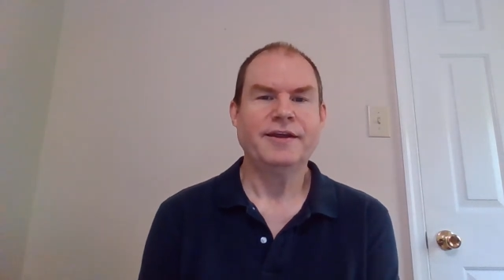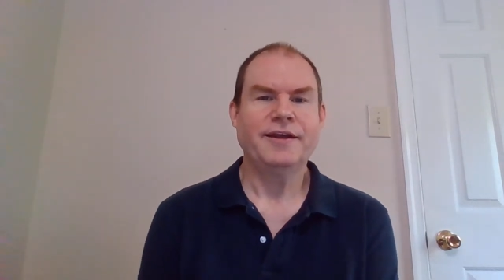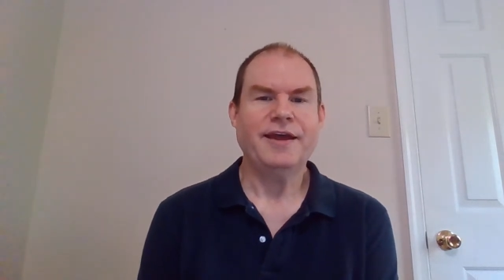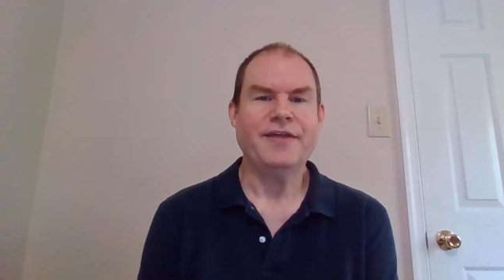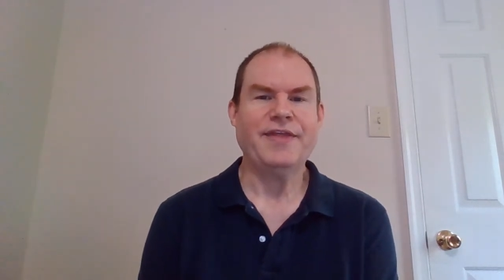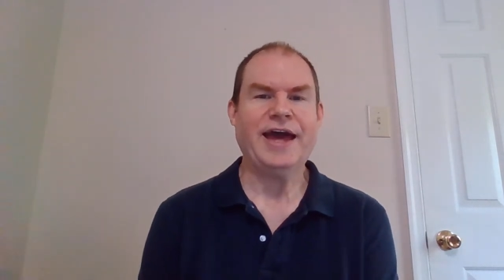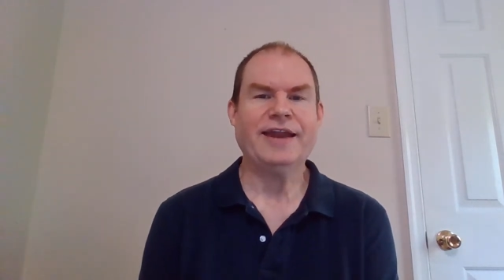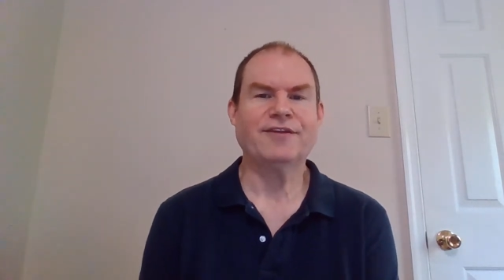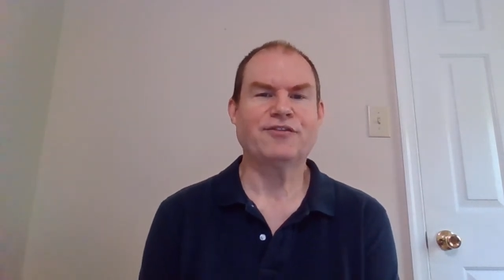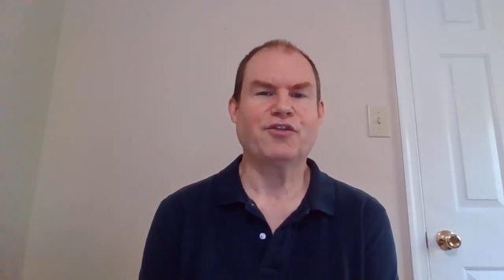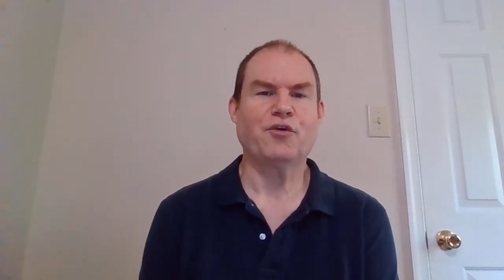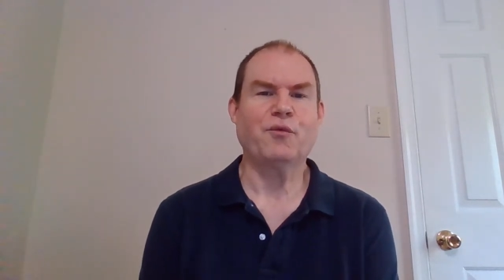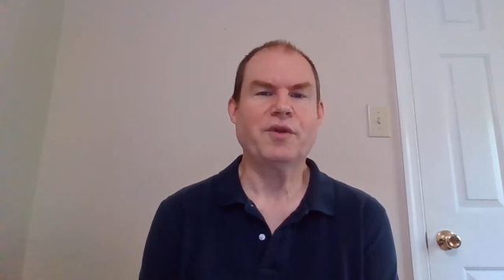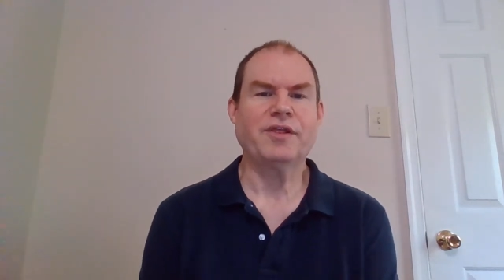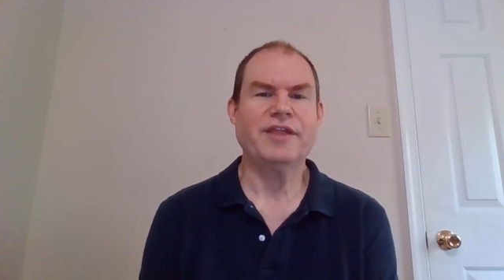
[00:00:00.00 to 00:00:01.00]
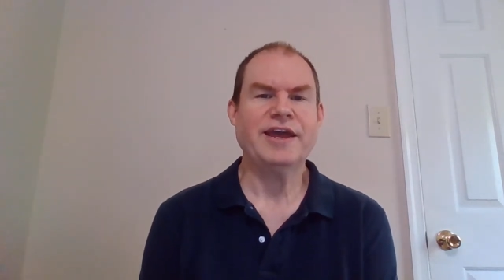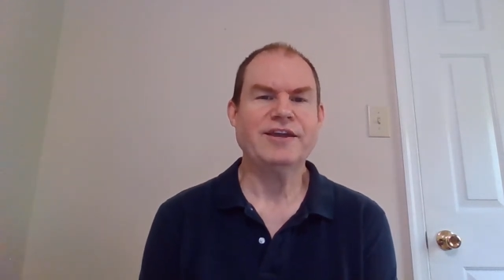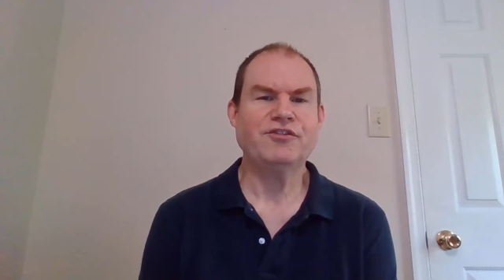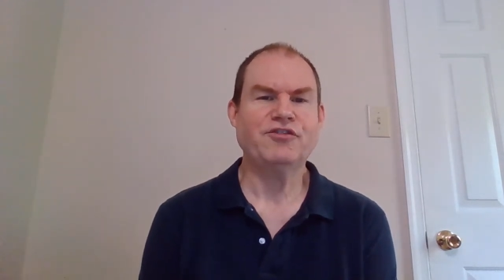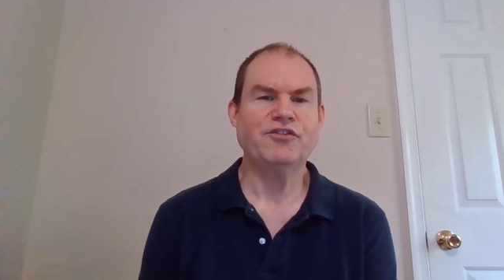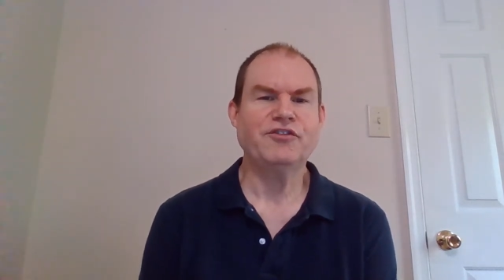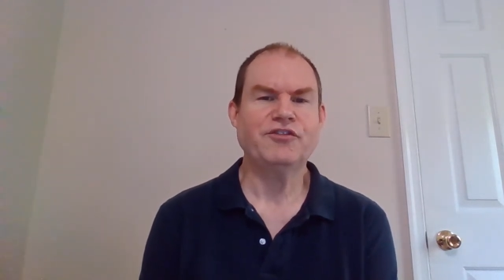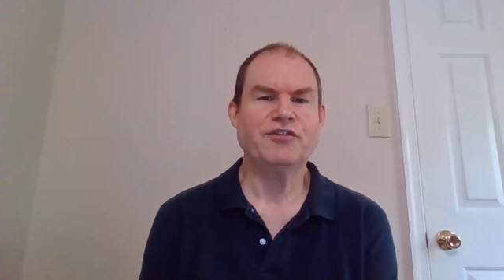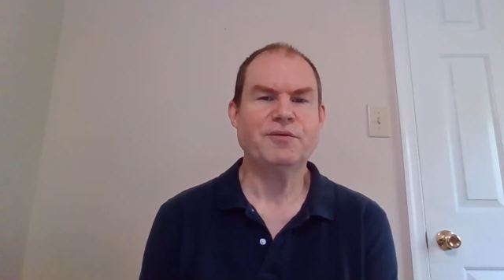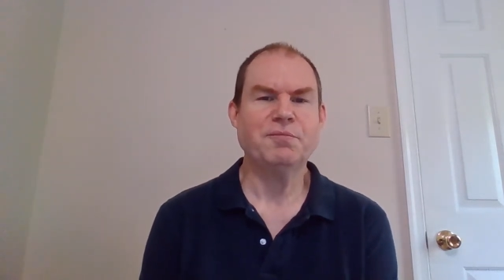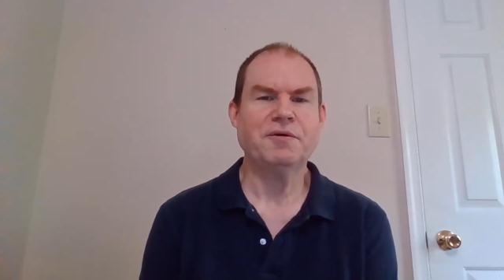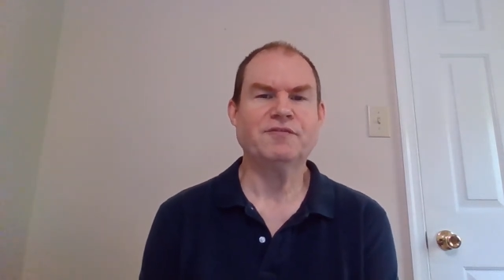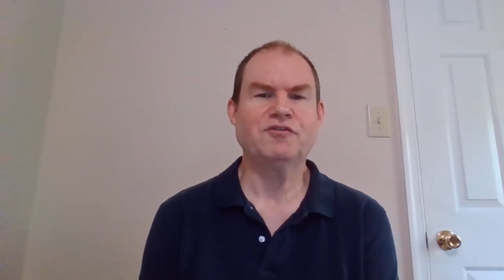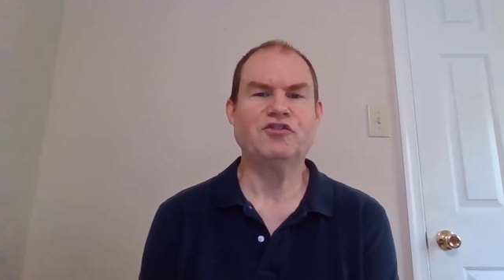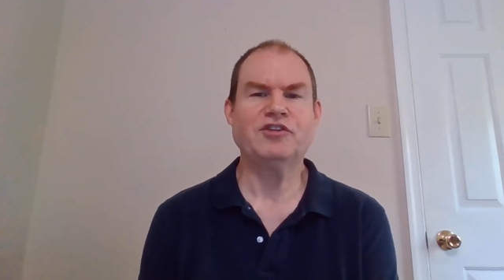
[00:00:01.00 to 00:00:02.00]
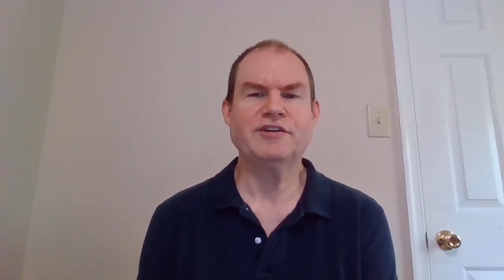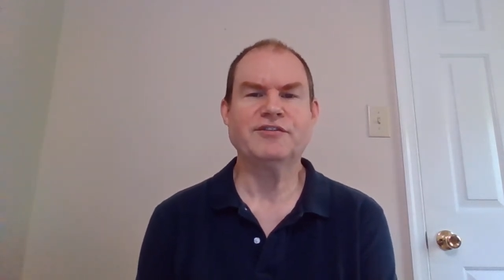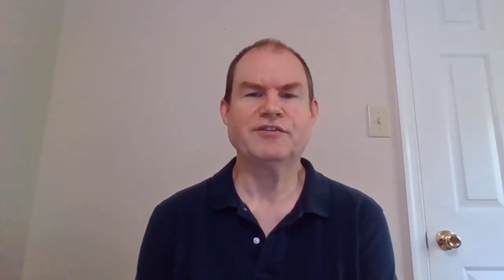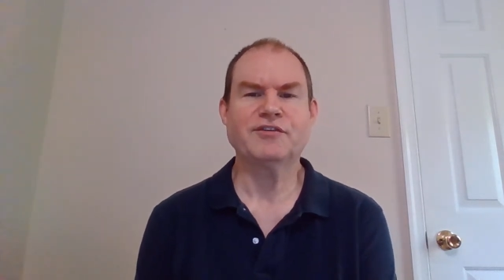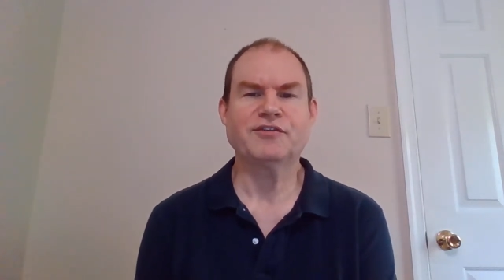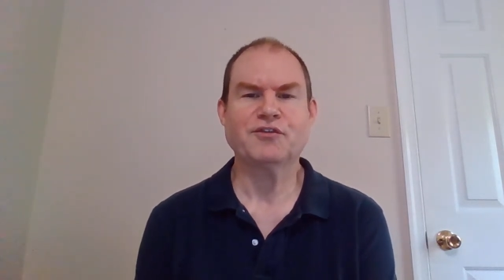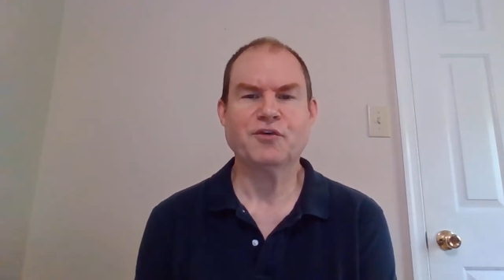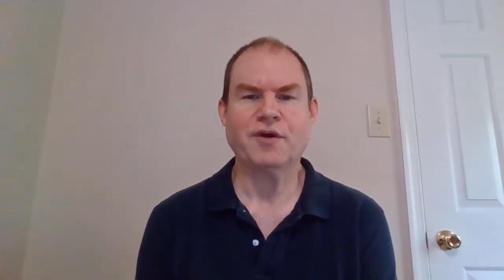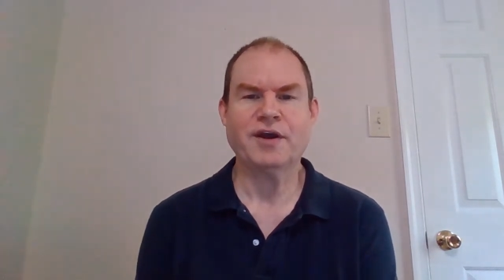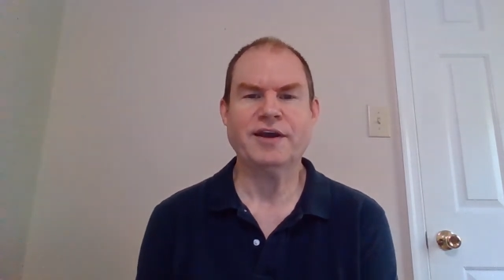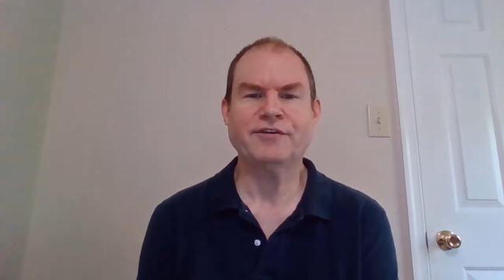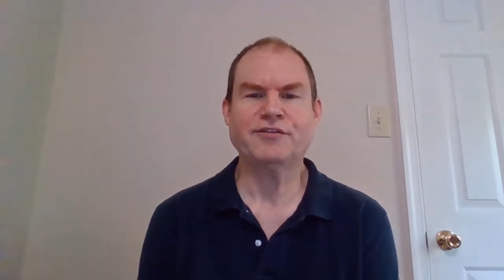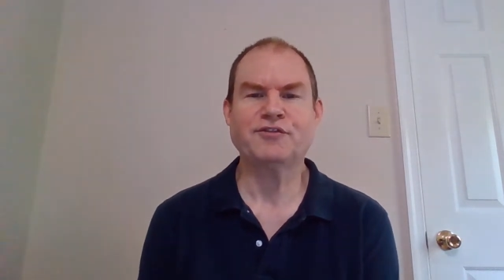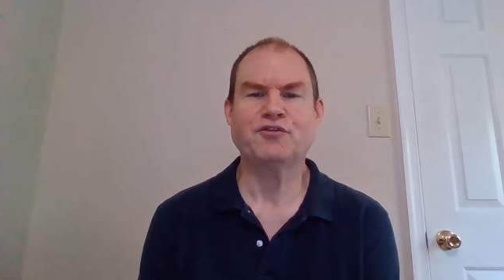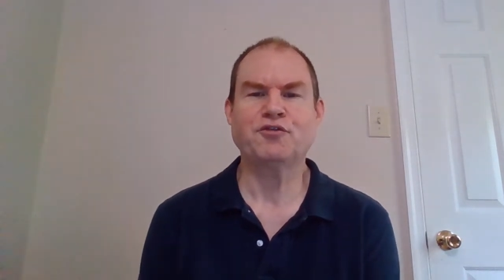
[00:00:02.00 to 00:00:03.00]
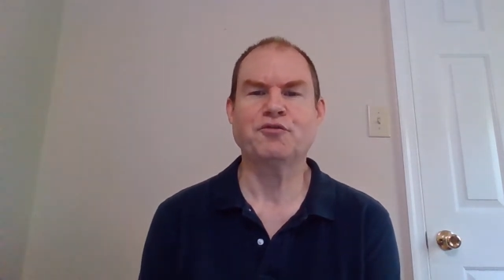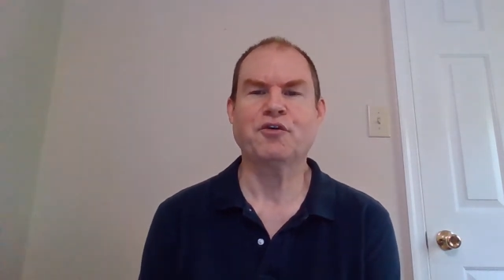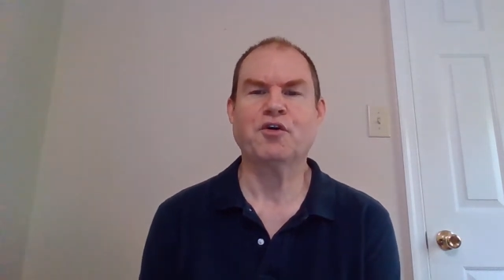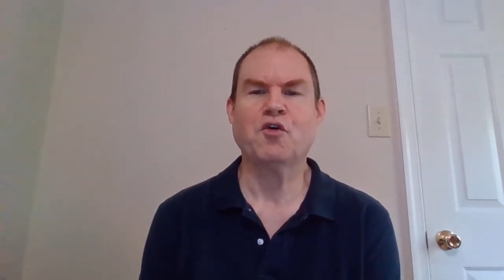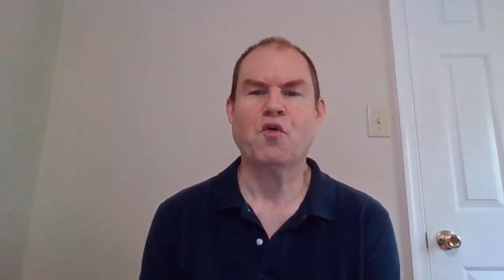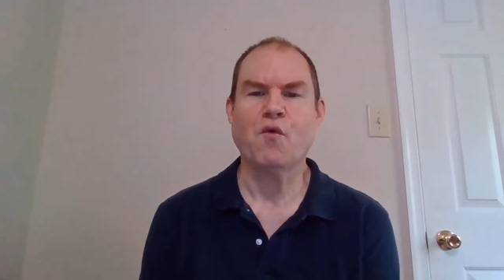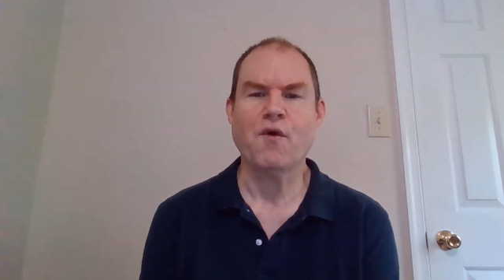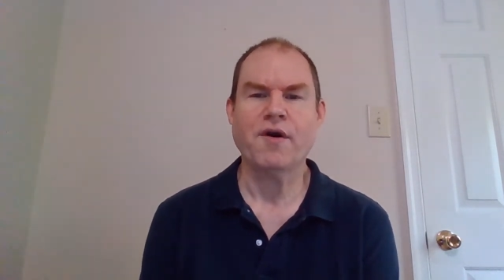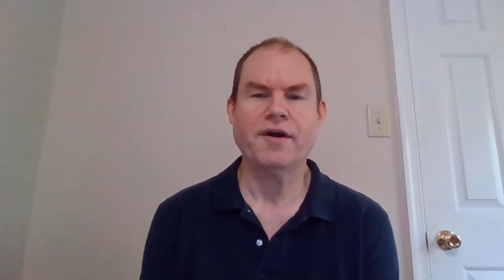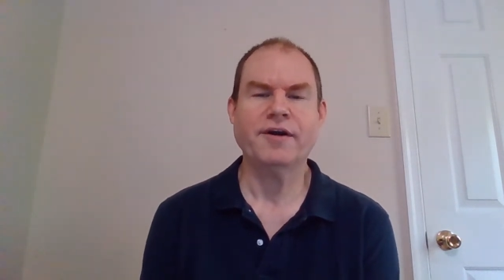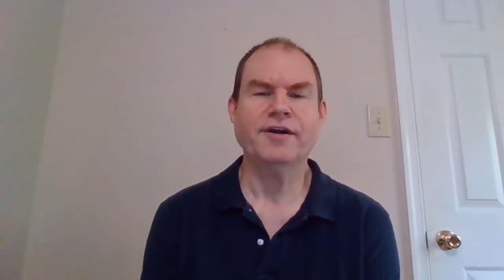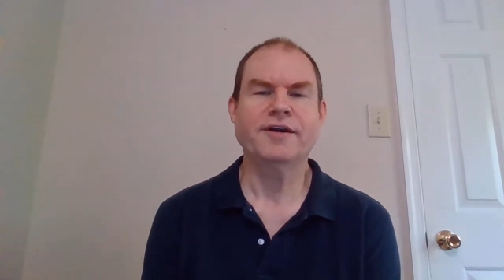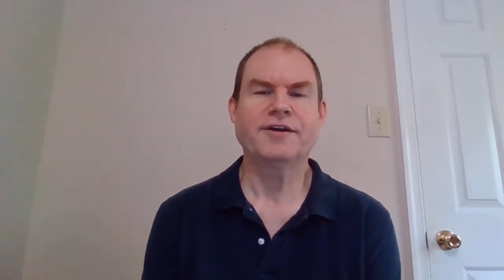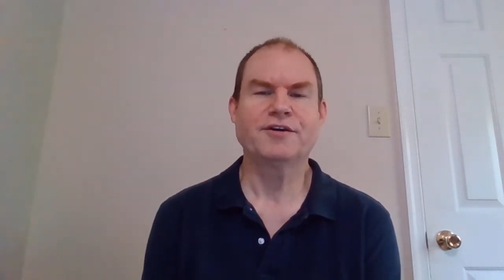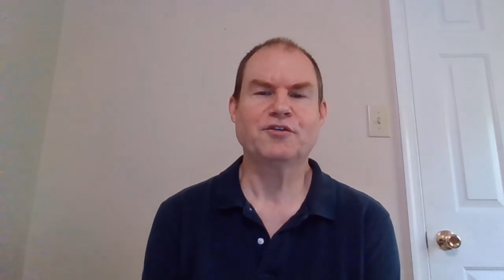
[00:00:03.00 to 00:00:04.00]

and that is the relationship of Jesus Christ to the core